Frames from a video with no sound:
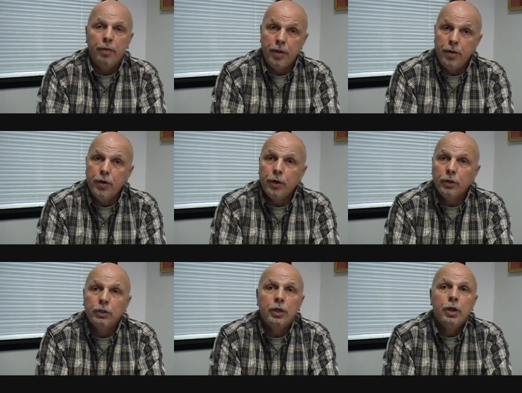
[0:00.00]
the
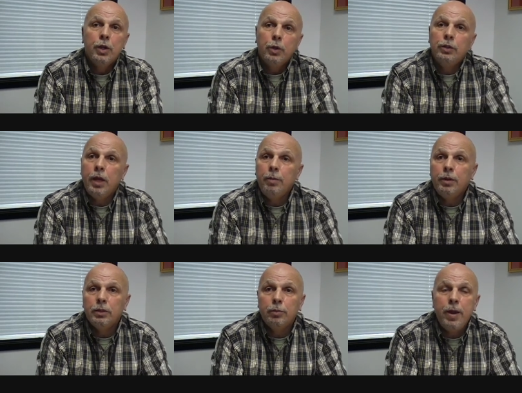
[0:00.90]
nurse who's able
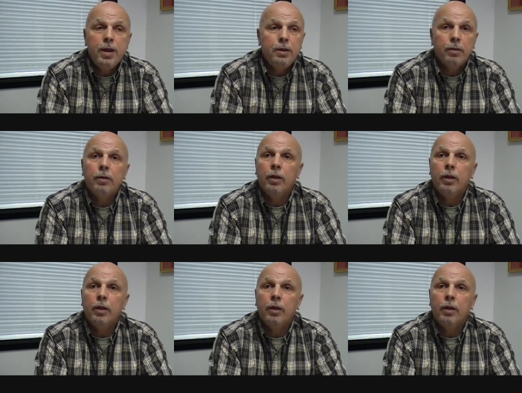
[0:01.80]
to spend